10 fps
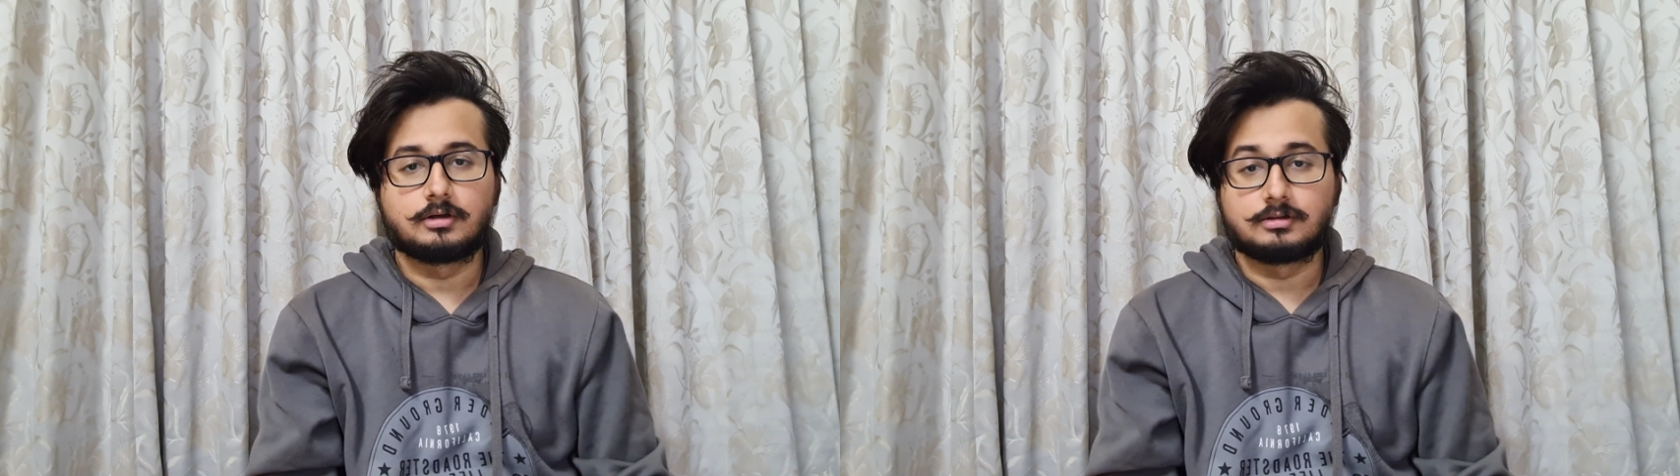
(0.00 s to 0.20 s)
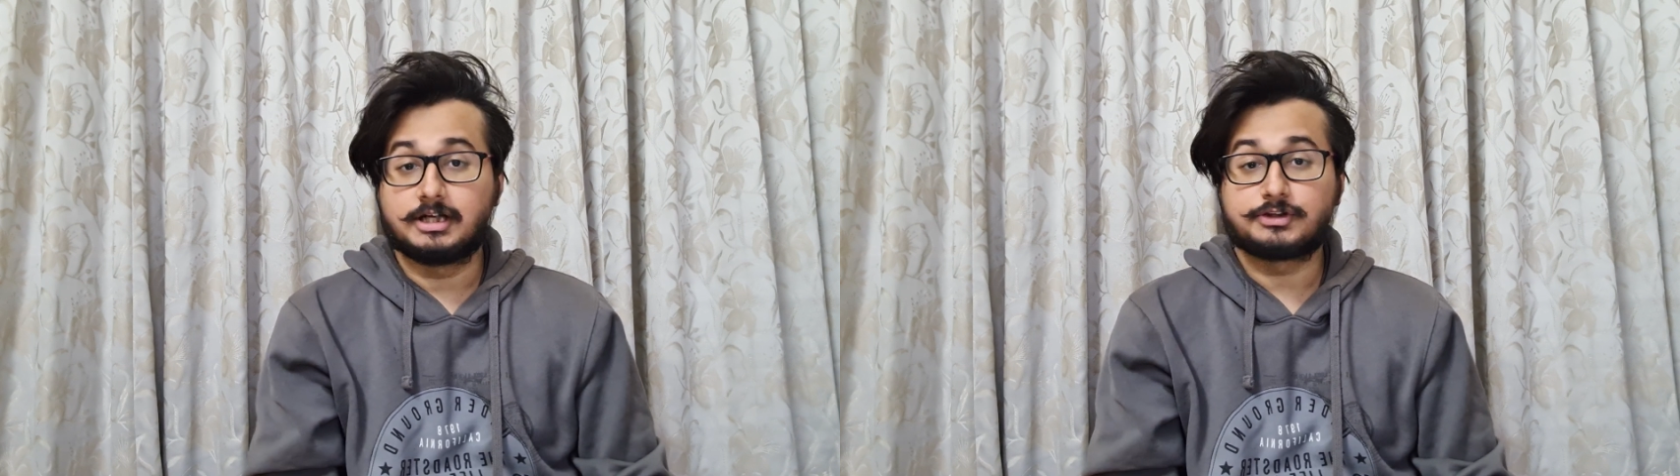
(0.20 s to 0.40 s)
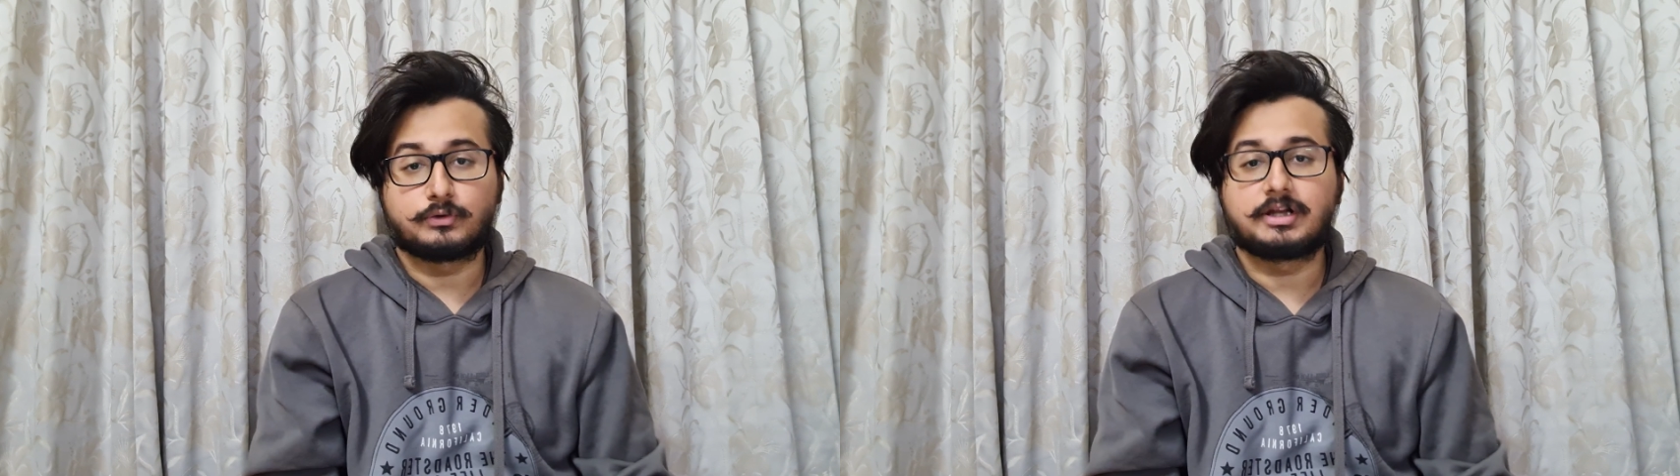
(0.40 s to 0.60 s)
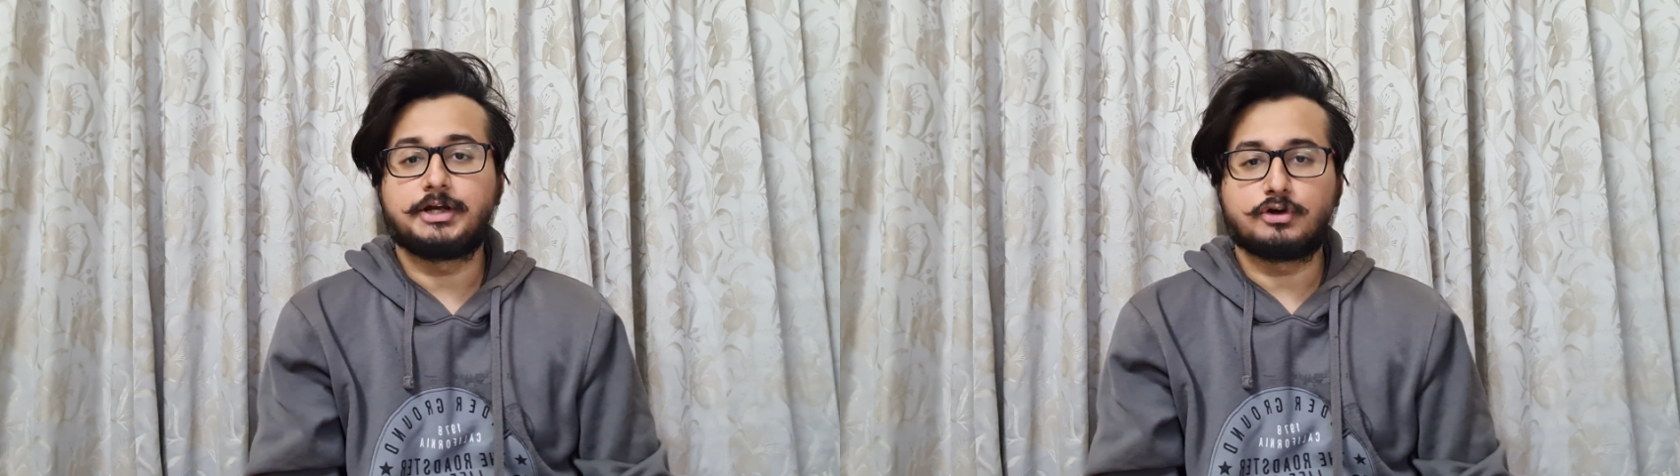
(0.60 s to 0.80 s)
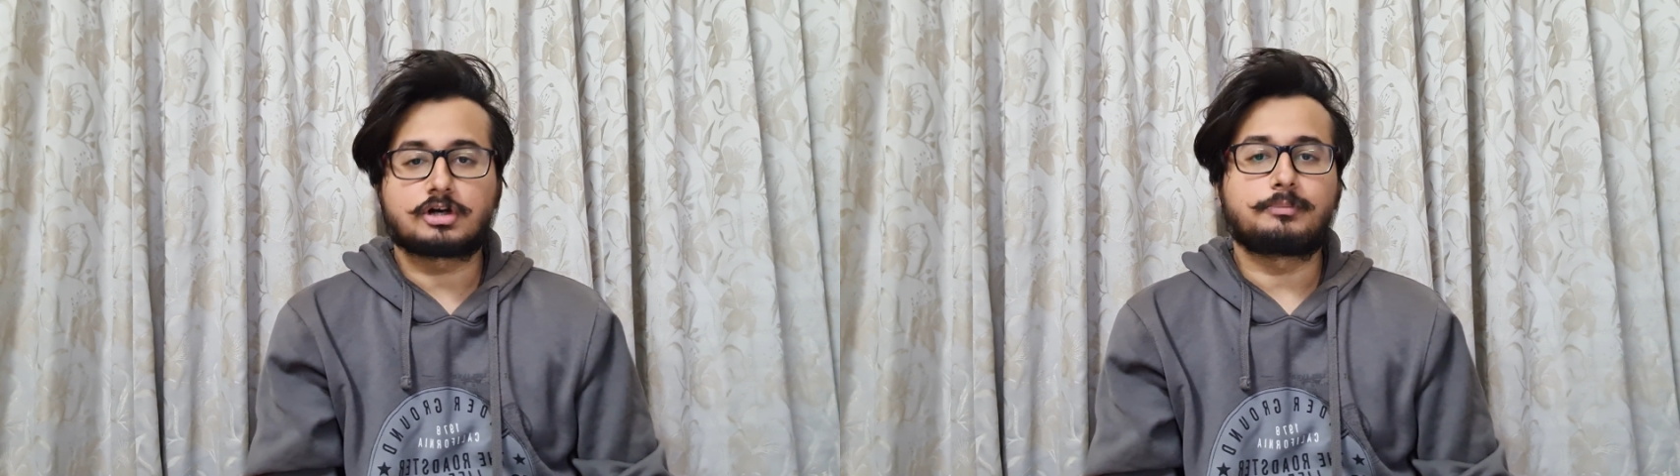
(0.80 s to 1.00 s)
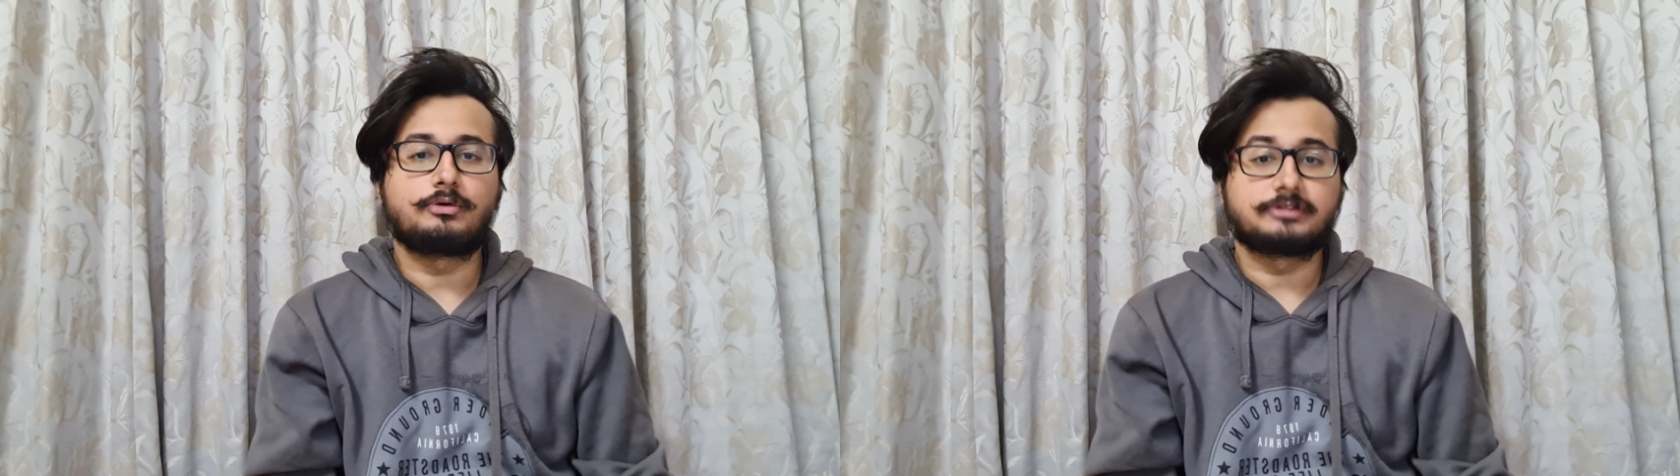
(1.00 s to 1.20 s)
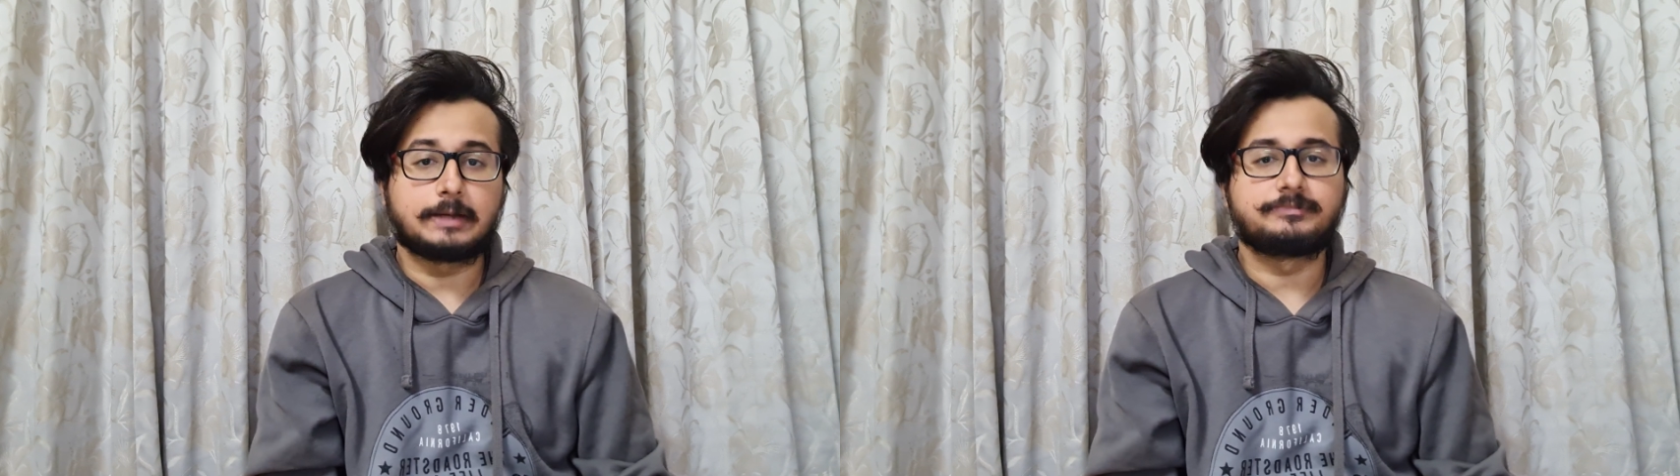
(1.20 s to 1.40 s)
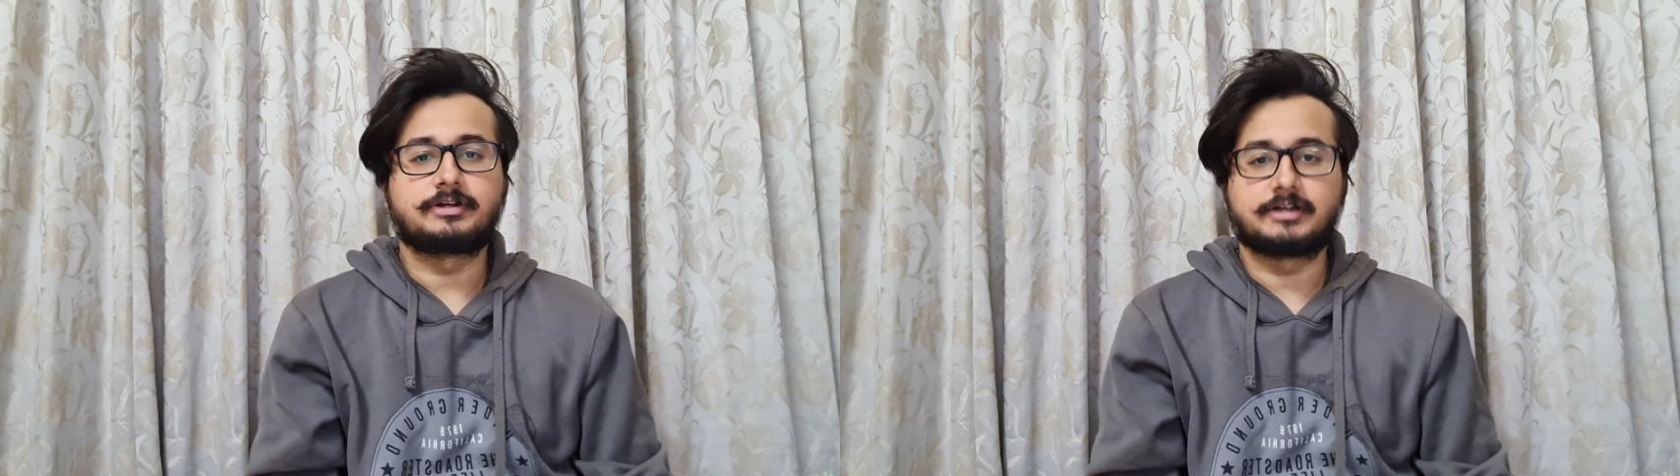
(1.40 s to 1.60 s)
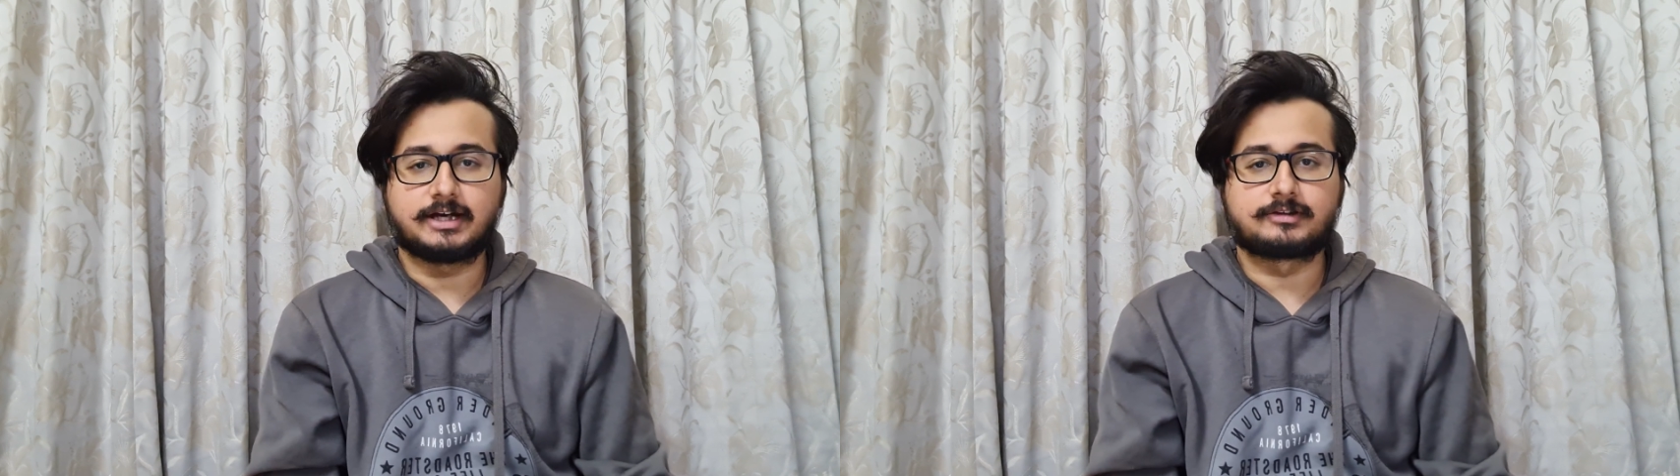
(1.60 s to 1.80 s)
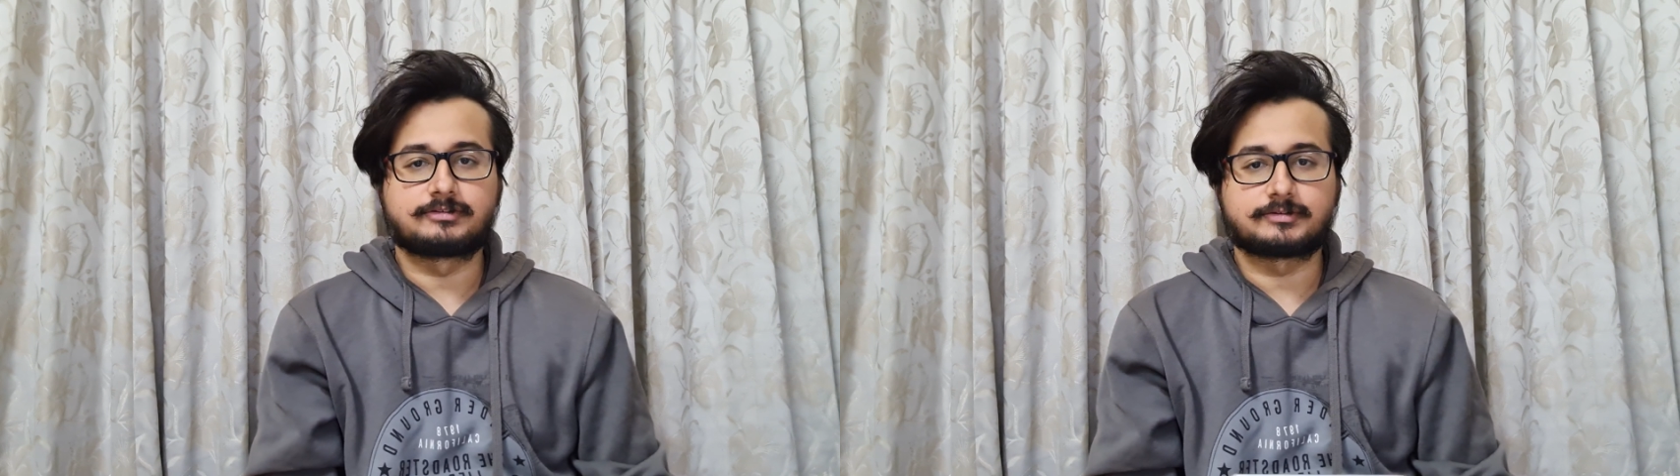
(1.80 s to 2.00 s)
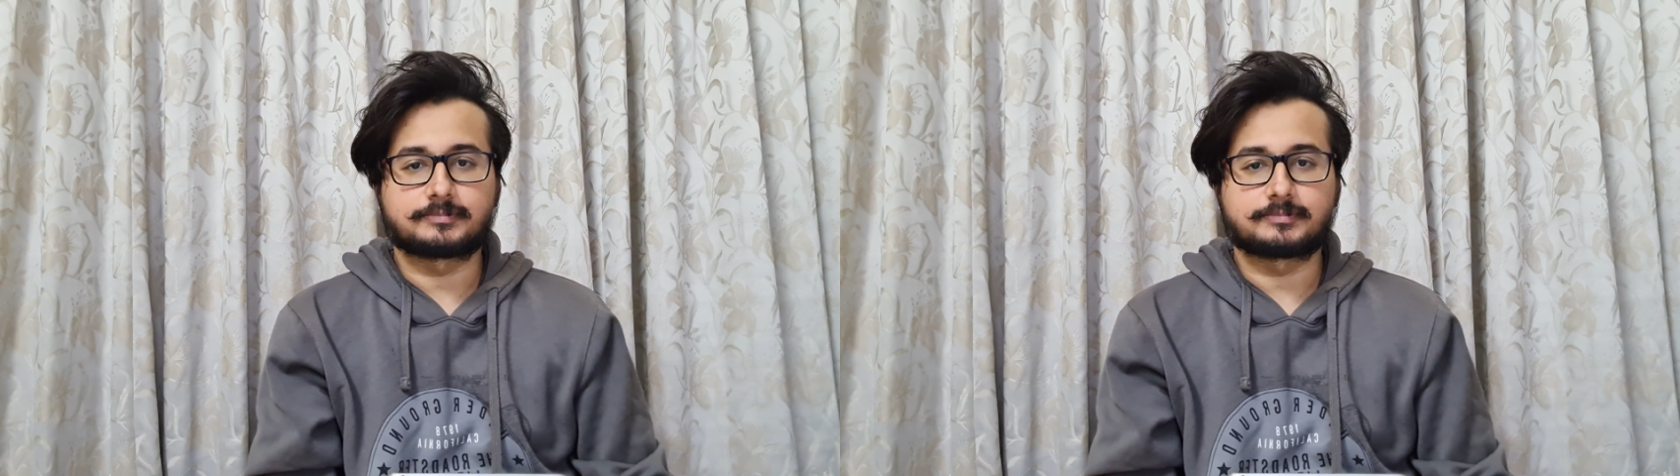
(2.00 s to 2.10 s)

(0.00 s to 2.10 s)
Let's quickly talk about Samsung DeX.